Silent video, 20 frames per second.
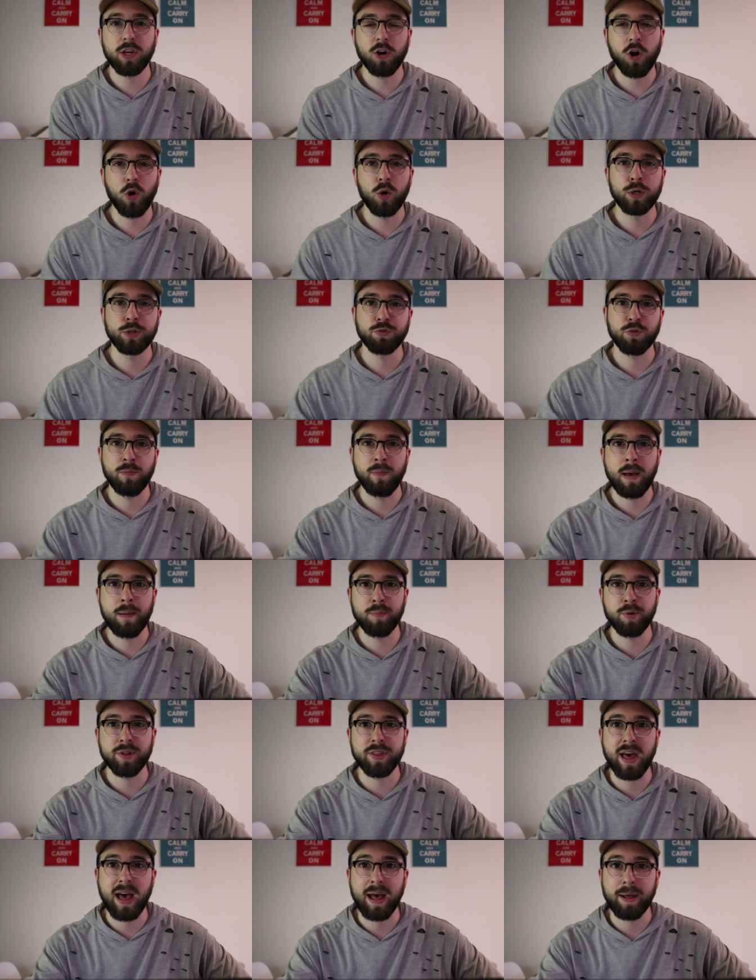can always
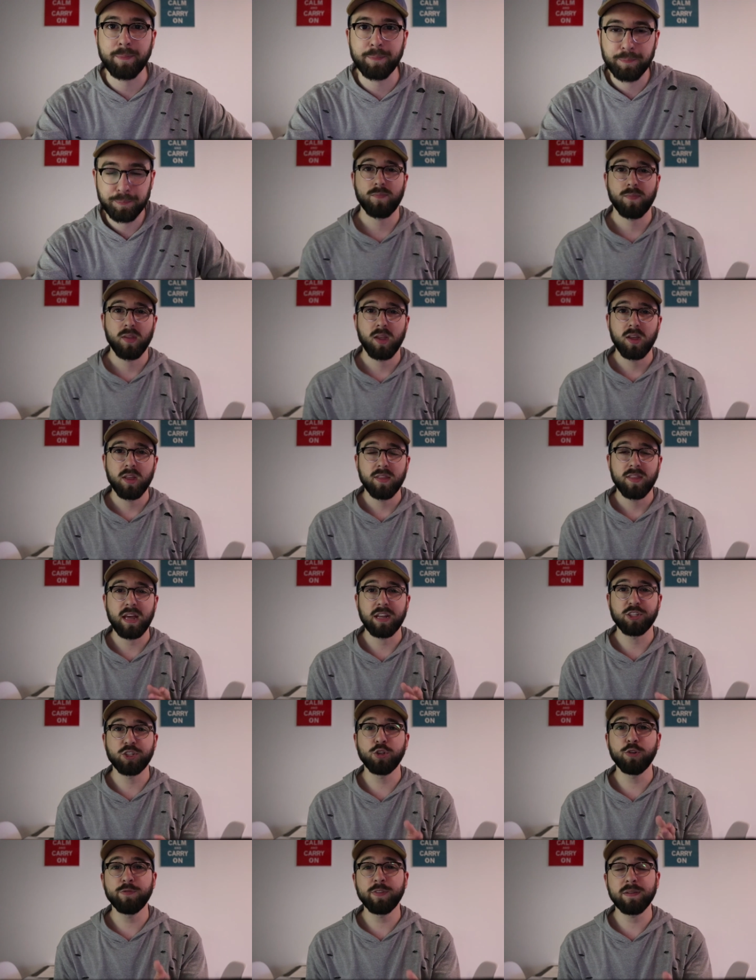remember that.
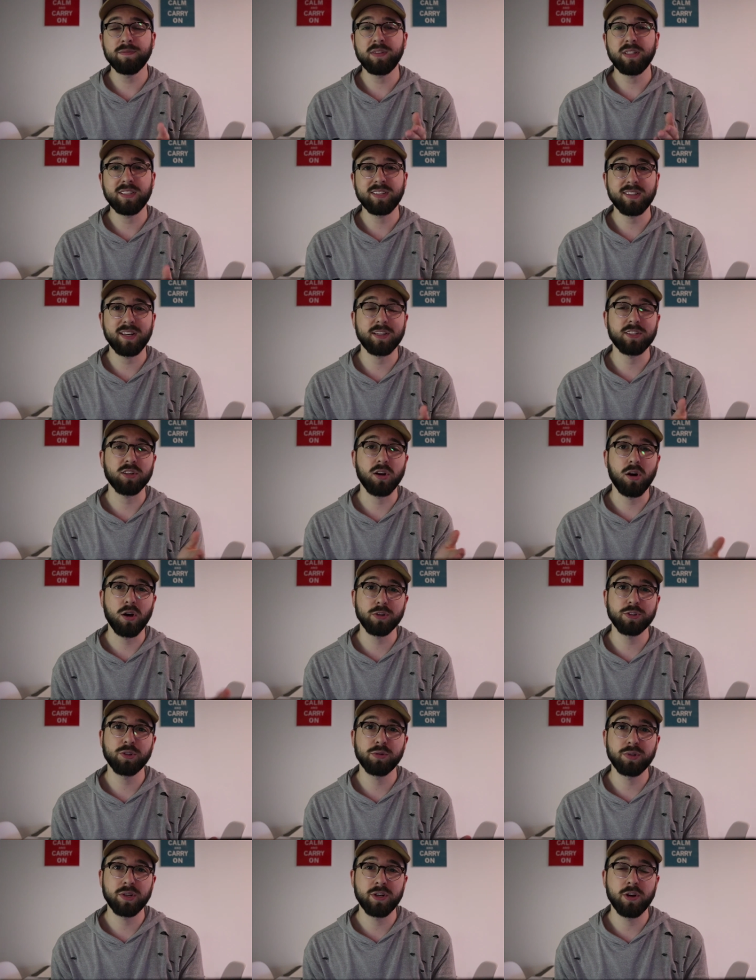That 256
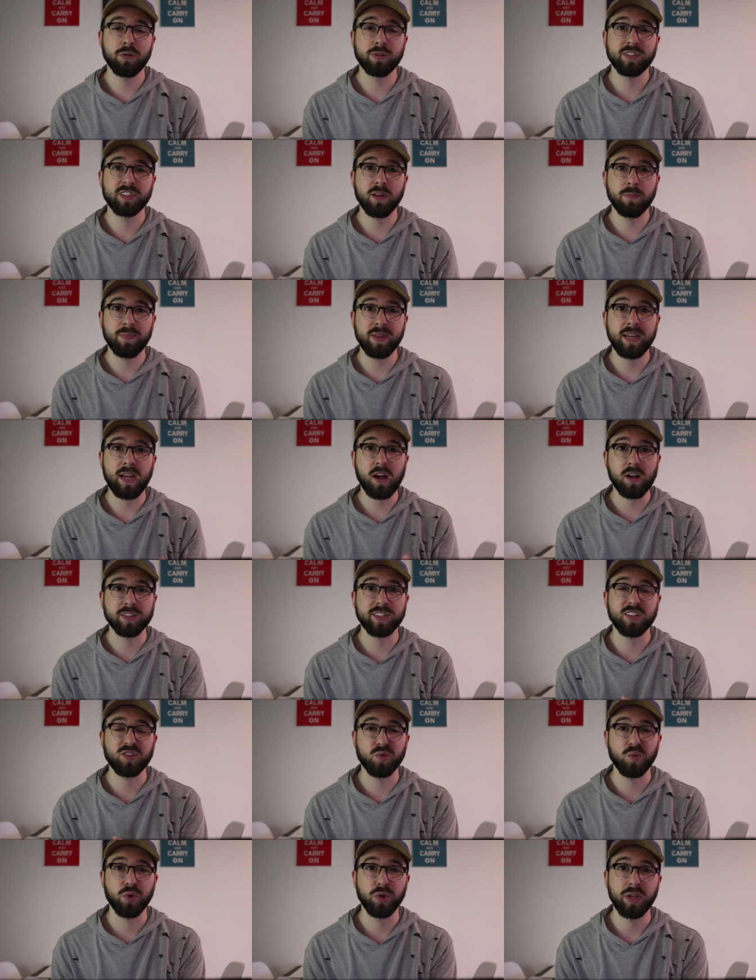also denotes something else
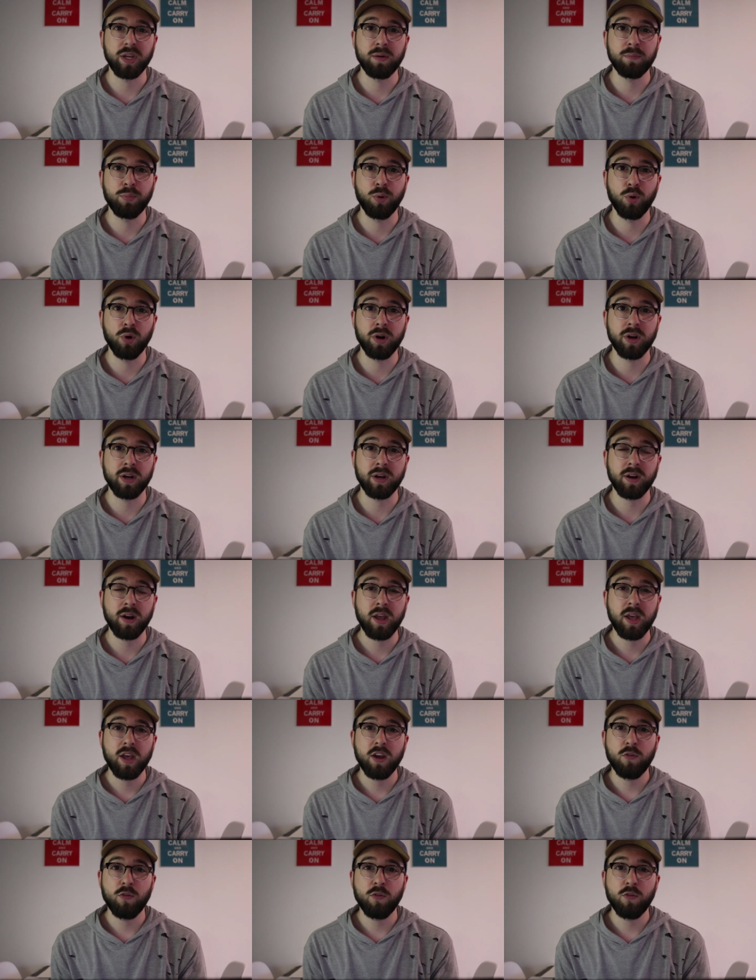that's really important.